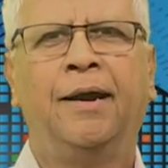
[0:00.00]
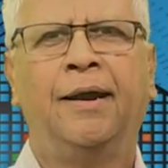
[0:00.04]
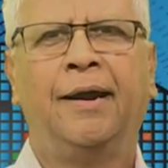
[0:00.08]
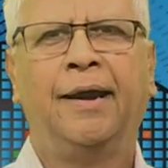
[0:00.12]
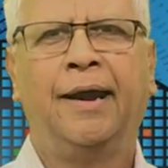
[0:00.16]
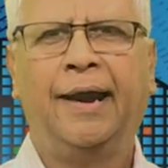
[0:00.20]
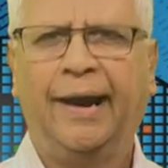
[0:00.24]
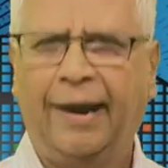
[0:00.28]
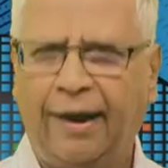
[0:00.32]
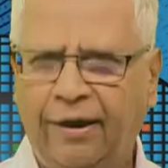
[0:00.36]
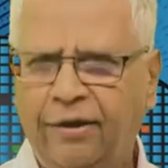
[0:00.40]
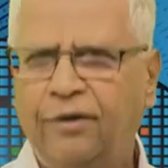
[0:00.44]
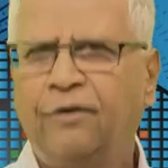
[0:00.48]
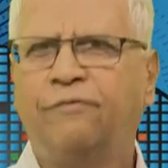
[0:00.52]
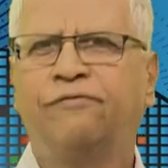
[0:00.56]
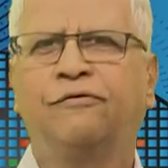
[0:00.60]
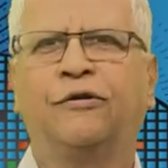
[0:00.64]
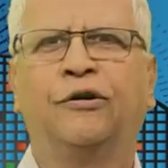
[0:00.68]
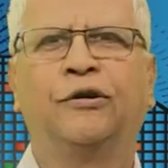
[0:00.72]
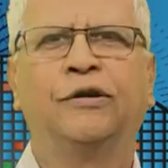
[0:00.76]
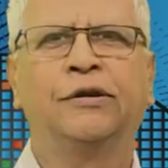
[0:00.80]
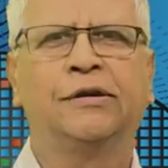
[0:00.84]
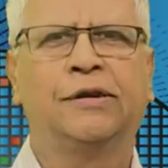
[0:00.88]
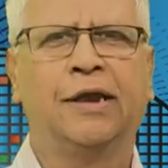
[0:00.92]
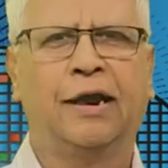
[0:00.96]
And of
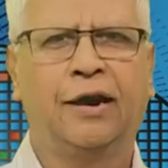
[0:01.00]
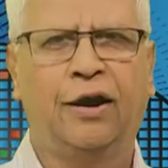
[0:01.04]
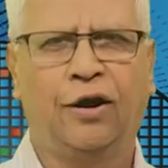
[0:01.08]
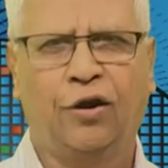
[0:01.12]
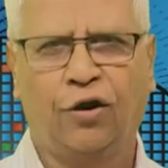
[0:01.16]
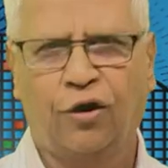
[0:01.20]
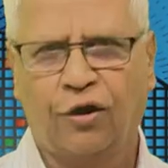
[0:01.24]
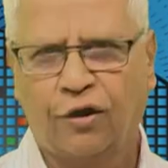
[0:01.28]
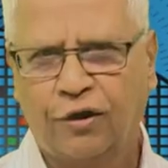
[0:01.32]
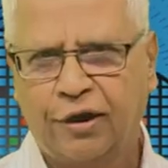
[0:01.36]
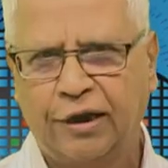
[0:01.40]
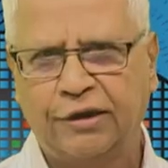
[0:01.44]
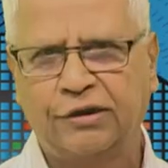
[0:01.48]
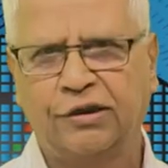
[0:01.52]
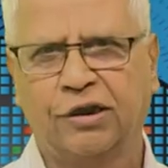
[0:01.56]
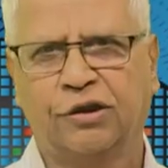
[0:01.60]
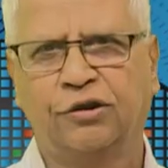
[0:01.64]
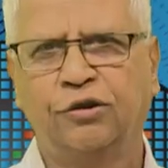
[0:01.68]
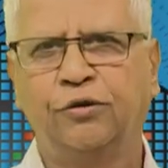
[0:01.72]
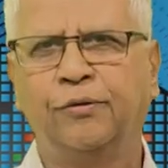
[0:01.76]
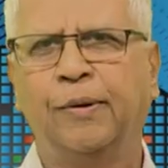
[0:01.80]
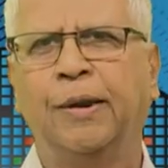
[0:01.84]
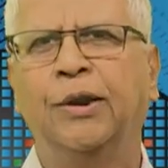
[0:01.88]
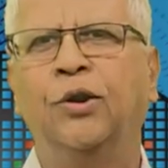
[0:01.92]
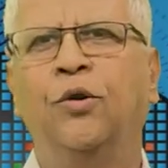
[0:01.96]
course, there are
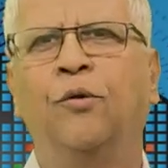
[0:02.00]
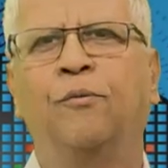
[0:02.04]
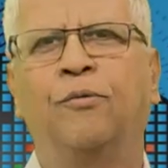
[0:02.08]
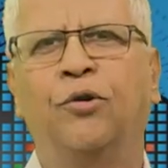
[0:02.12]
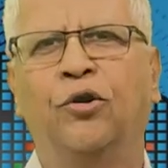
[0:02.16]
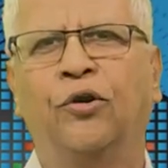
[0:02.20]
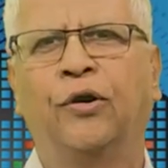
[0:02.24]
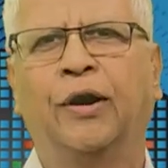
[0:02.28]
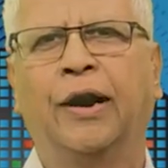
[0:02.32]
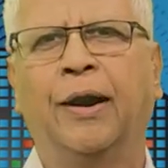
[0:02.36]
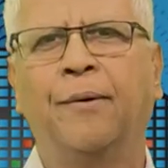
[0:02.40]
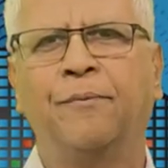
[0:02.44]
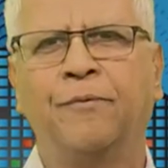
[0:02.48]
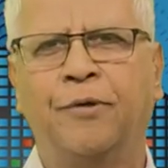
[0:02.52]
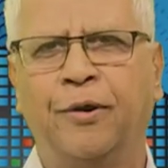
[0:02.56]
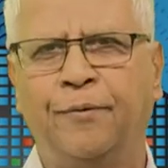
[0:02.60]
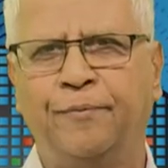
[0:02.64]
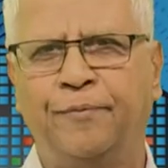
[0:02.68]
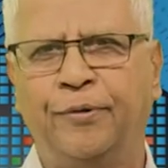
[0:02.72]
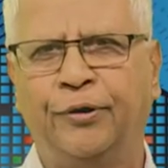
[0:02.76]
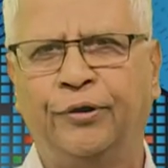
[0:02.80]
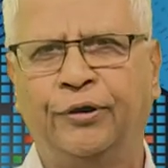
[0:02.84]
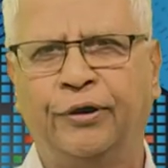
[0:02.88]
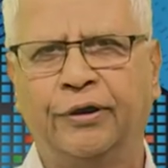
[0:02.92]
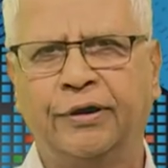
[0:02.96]
occasions when you program
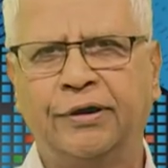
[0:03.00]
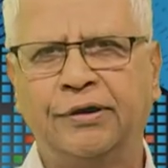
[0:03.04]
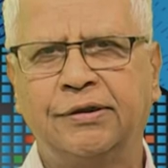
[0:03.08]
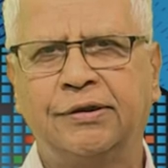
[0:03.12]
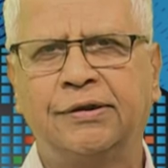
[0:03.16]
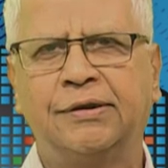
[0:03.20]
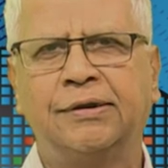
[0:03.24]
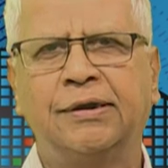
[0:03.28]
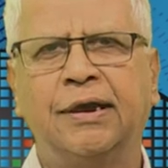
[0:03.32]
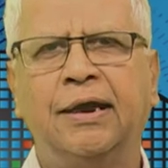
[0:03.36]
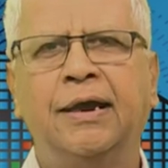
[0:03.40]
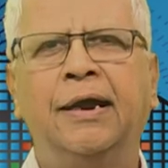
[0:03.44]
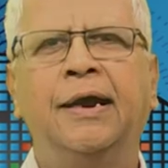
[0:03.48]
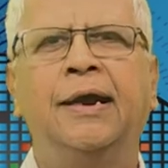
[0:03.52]
computers.